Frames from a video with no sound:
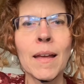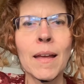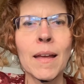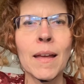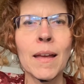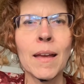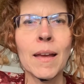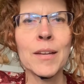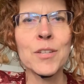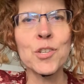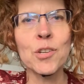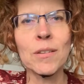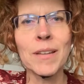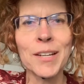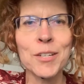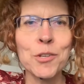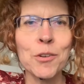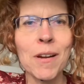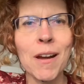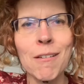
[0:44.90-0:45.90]
As your
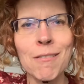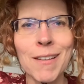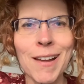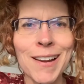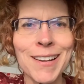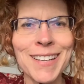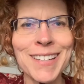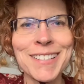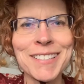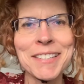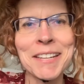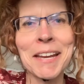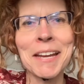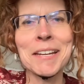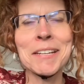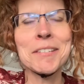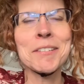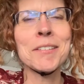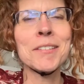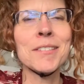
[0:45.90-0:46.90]
lecture outline
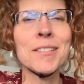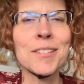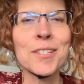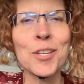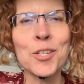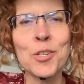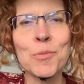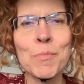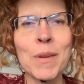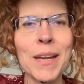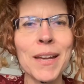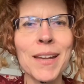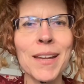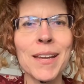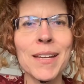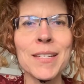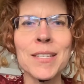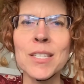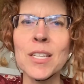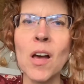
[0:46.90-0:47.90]
indicates, decision
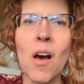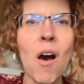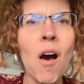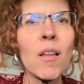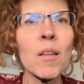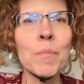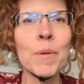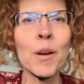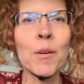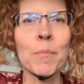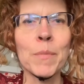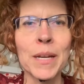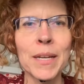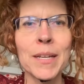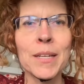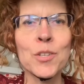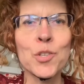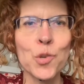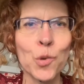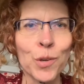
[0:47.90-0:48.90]
making is all about
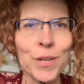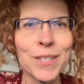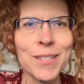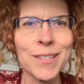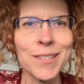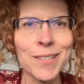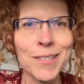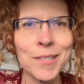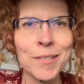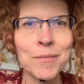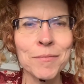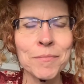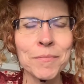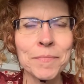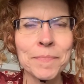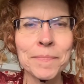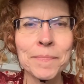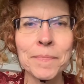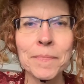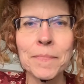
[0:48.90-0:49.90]
making choices.
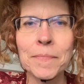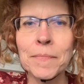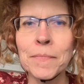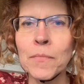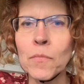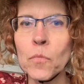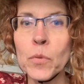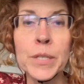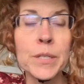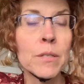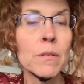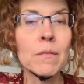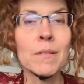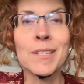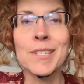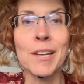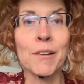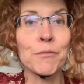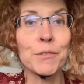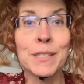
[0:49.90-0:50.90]
We do
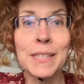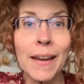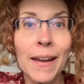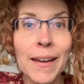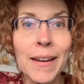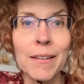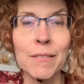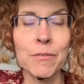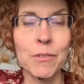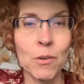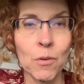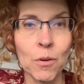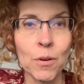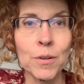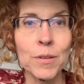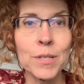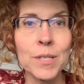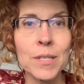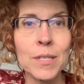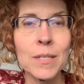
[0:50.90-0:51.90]
this every day, of
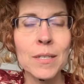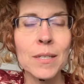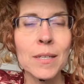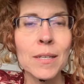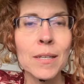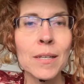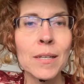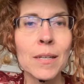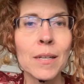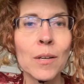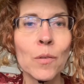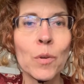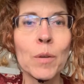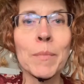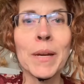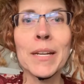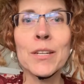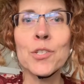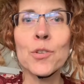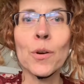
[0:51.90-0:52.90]
course. We
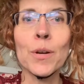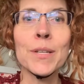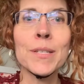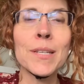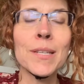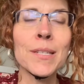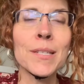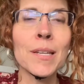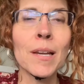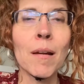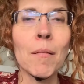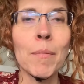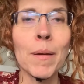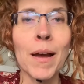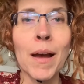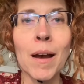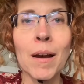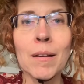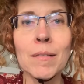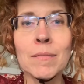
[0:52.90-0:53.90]
make choices
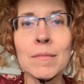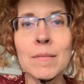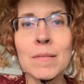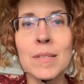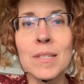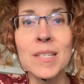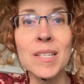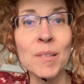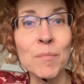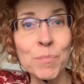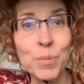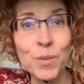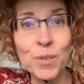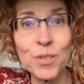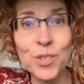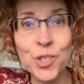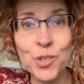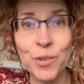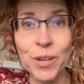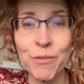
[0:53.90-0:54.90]
about simple,
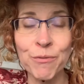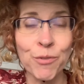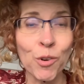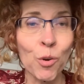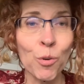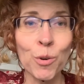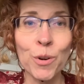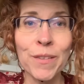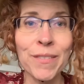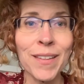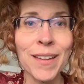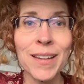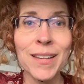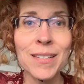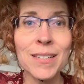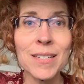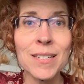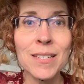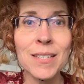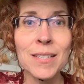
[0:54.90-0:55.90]
straightforward
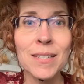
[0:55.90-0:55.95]
things,